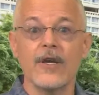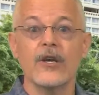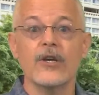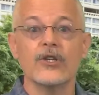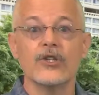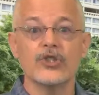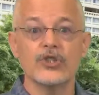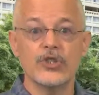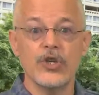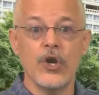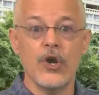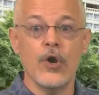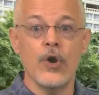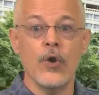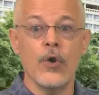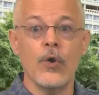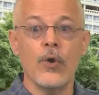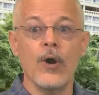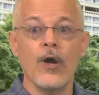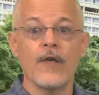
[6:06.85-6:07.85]

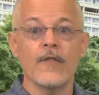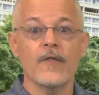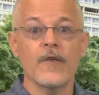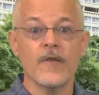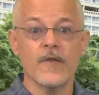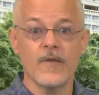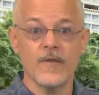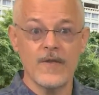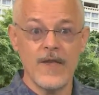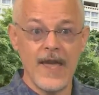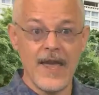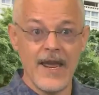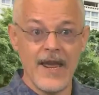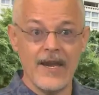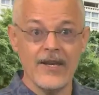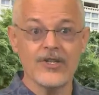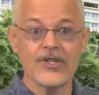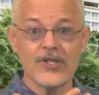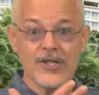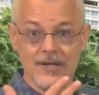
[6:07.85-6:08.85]
show the
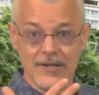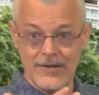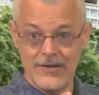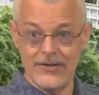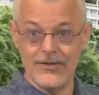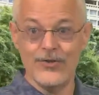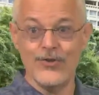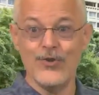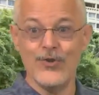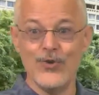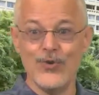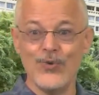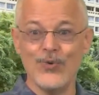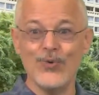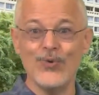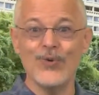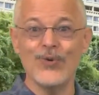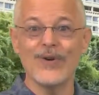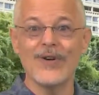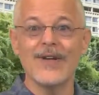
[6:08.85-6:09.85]
stage,
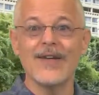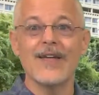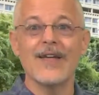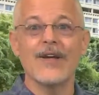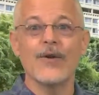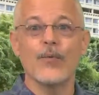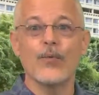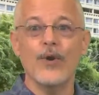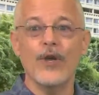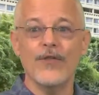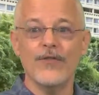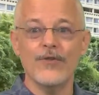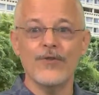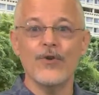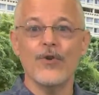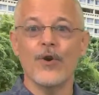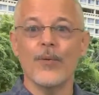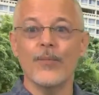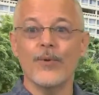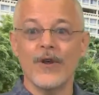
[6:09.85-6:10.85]
you, with
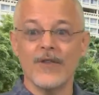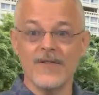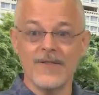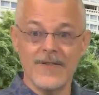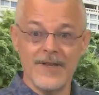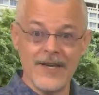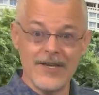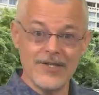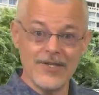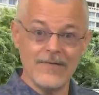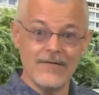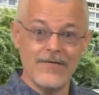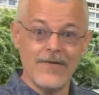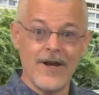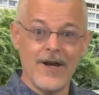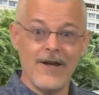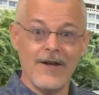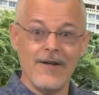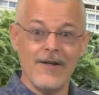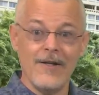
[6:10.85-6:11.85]
your presentation
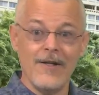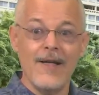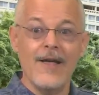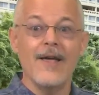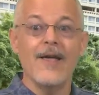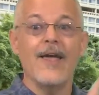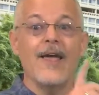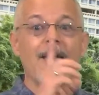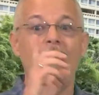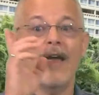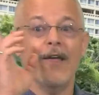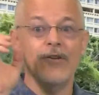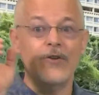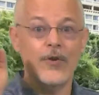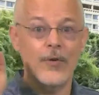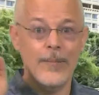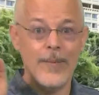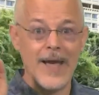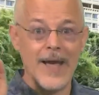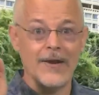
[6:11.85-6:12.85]
file and your
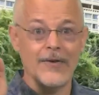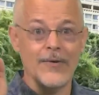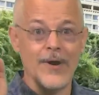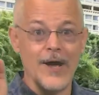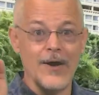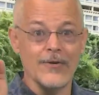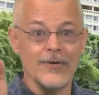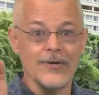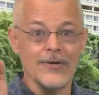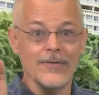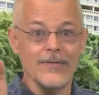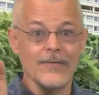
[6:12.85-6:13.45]
background.